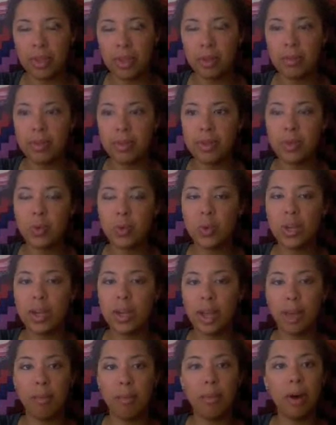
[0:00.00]
between
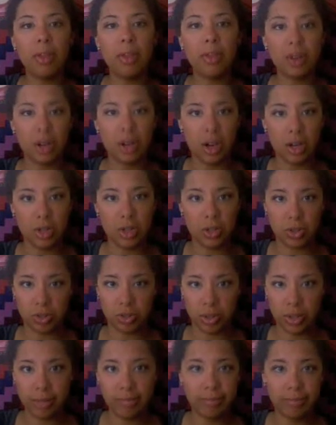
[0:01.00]
a mother
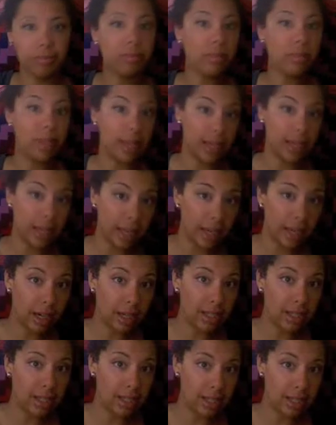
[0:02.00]
country, like
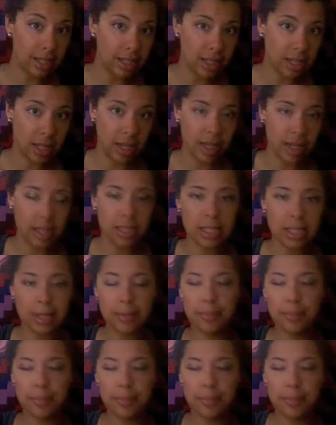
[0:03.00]
England in this case,